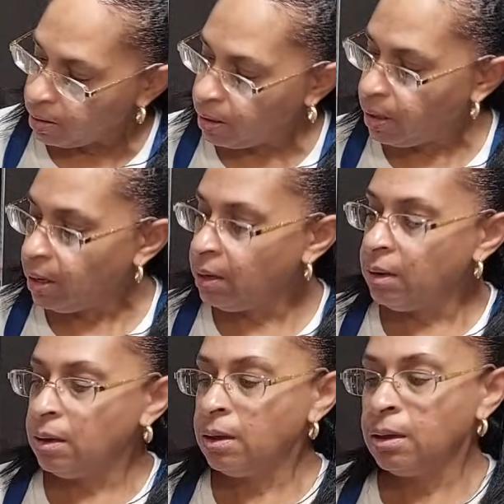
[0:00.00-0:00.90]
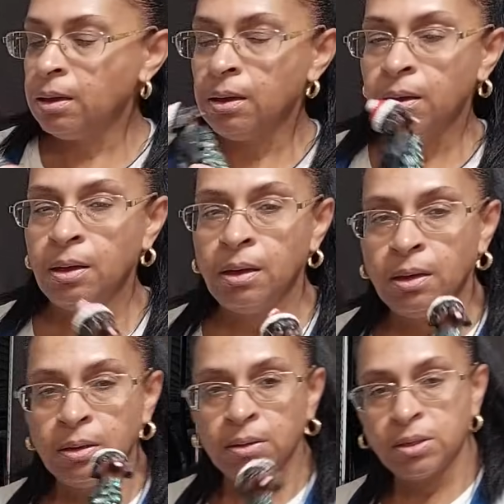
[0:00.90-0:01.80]
And
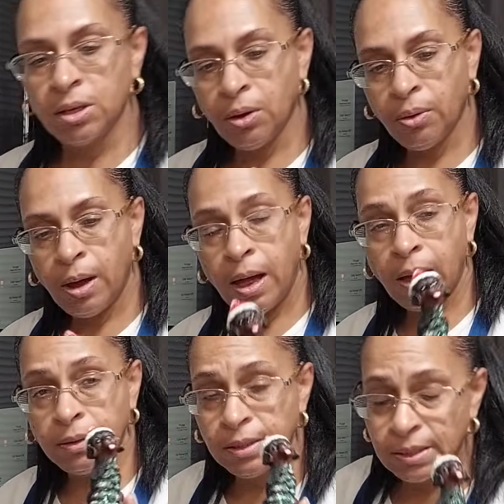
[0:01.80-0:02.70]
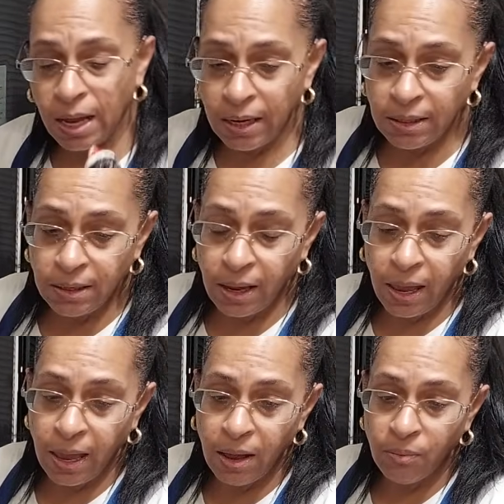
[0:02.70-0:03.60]
so I decided to
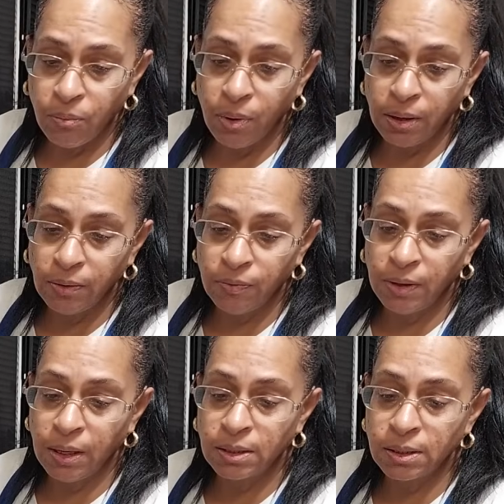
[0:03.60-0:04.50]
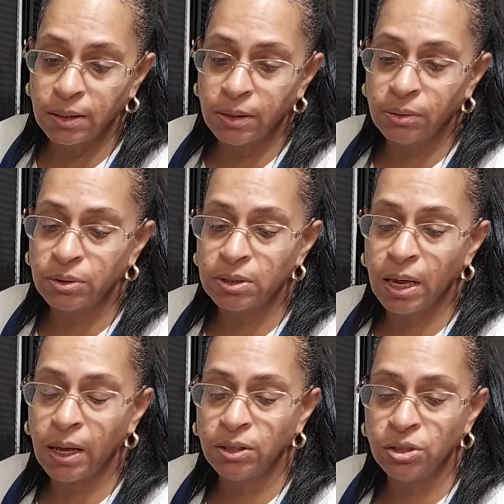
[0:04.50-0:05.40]
add one of these little
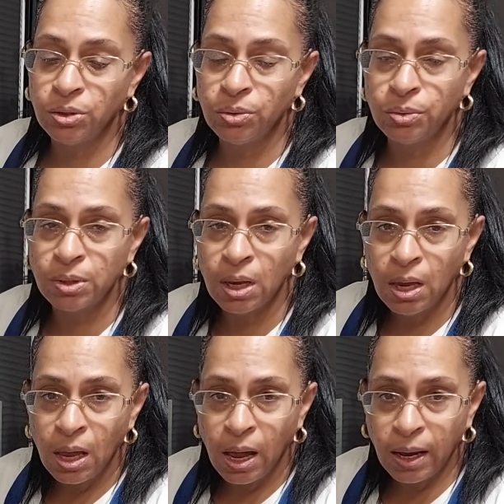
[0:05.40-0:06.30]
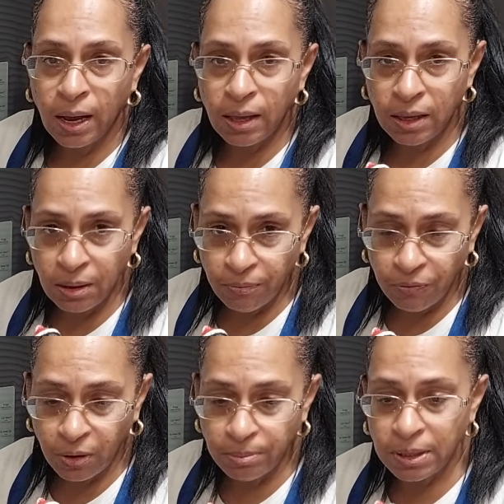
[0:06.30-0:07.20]
statues. I got him
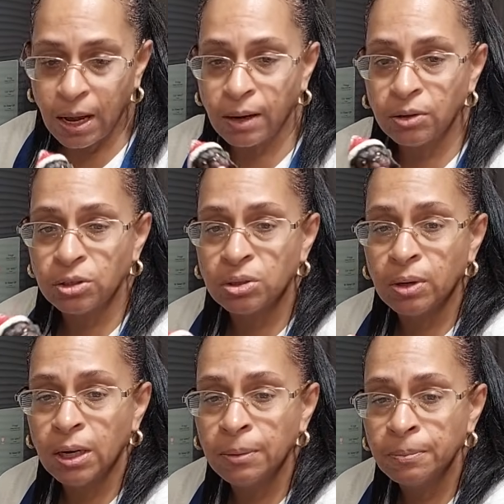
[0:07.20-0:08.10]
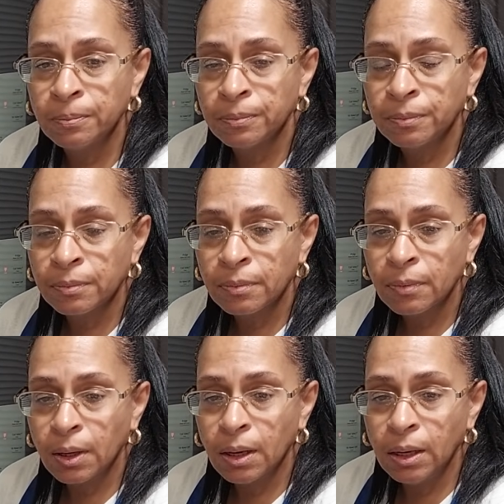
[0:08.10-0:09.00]
from Dollar Tree,
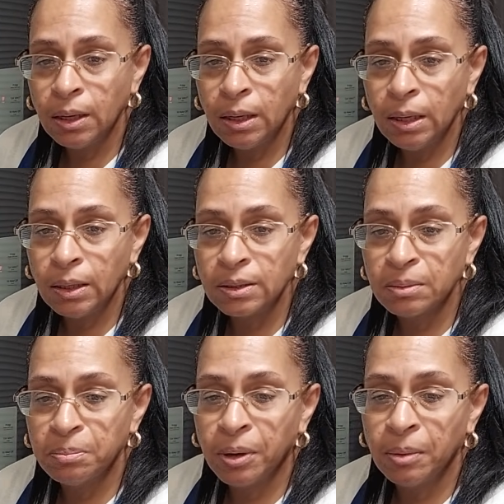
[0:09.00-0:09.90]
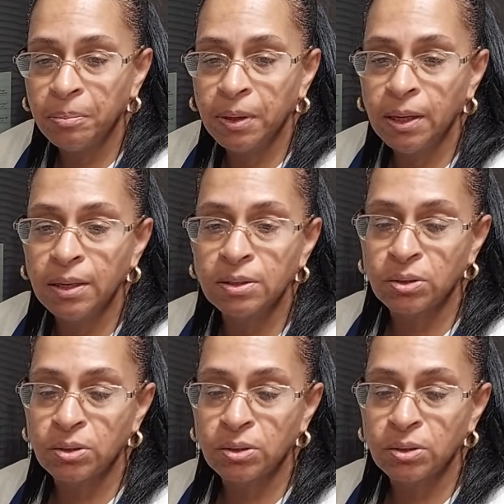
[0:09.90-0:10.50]
and he is a puppy. He is